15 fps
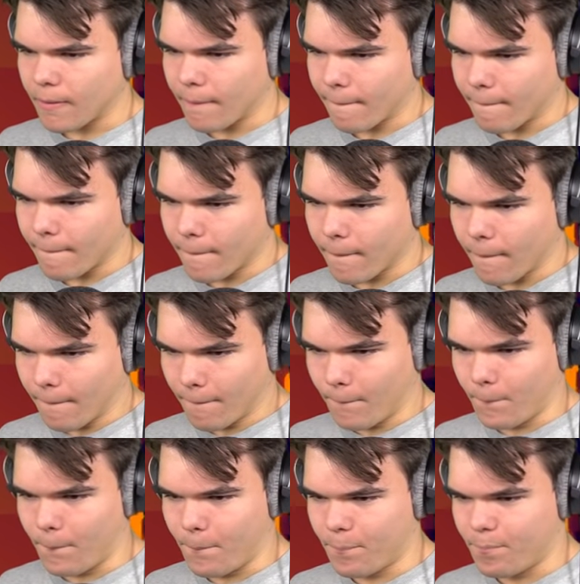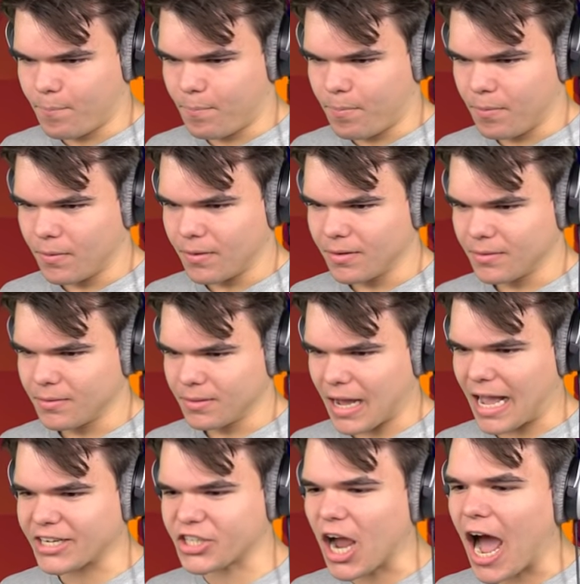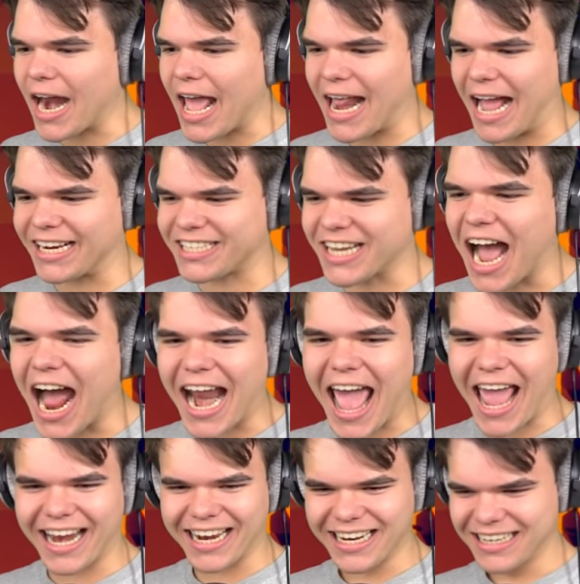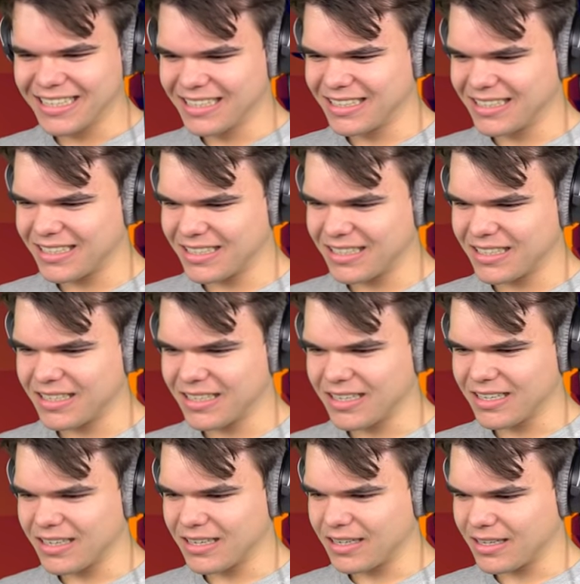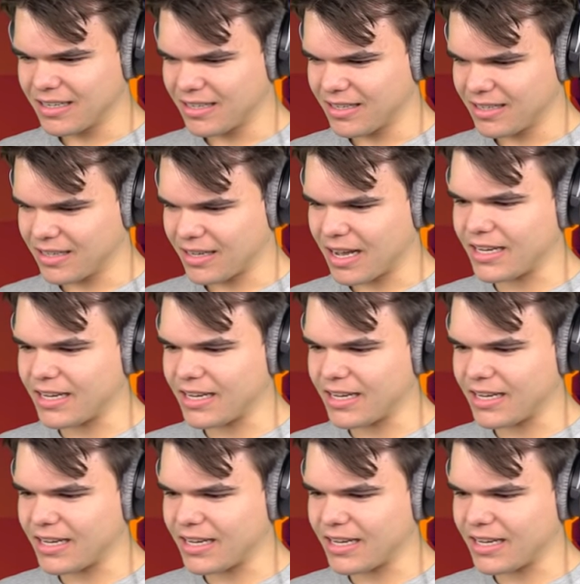gonna get it? Where is it? I shot it! Of course. Oh, of course, Jelly's got it.